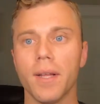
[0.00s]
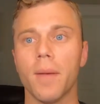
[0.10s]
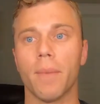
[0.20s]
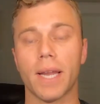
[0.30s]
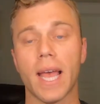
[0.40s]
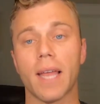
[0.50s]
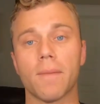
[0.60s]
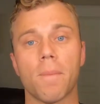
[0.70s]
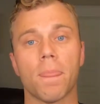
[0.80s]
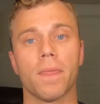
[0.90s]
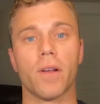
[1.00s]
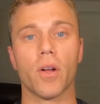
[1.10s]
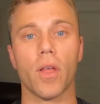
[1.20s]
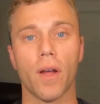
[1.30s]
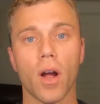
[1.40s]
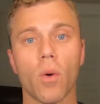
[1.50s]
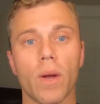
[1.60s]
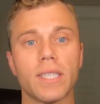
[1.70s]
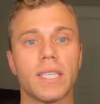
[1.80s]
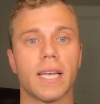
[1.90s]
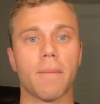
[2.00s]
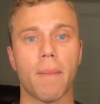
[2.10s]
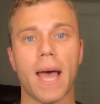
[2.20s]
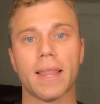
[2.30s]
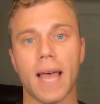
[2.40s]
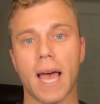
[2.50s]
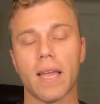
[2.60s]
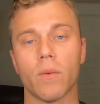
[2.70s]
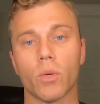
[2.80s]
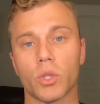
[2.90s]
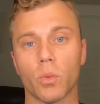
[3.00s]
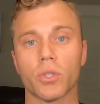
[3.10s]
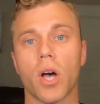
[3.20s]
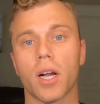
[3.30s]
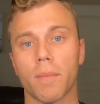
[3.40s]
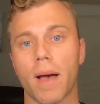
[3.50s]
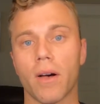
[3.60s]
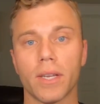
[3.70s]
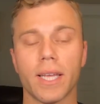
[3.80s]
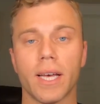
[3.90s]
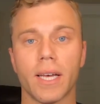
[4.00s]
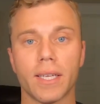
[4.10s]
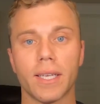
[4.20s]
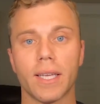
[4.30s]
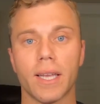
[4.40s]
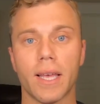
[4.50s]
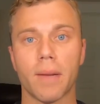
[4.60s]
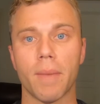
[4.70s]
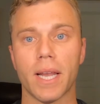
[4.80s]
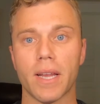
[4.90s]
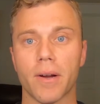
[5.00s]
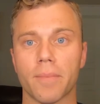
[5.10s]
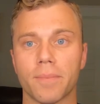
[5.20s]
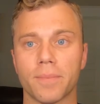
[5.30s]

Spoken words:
But again, there are ways to combat that, in which we'll talk about in a minute here.